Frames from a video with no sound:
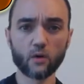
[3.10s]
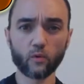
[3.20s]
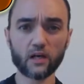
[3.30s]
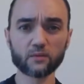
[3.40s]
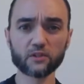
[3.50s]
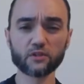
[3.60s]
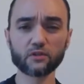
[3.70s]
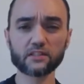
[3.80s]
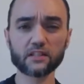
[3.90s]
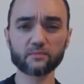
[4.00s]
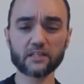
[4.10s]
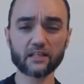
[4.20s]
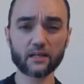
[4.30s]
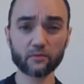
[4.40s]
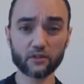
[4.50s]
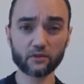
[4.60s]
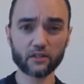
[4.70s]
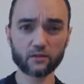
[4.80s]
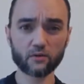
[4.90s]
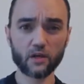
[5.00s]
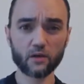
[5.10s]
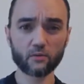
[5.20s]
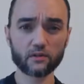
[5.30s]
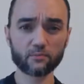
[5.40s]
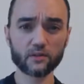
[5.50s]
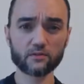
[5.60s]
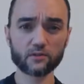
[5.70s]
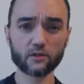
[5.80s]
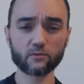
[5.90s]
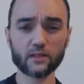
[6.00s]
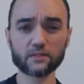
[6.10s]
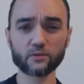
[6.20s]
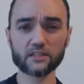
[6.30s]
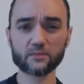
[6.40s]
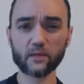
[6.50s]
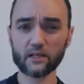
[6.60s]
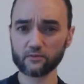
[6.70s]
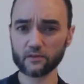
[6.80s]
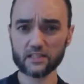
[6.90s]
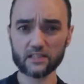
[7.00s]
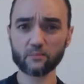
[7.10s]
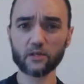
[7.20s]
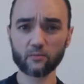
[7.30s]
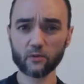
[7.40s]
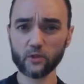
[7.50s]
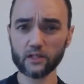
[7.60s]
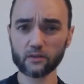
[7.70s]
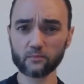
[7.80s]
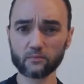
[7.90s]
Welcome to Cougan's Update. I'm Cougan with a preview of what to expect for this upcoming week.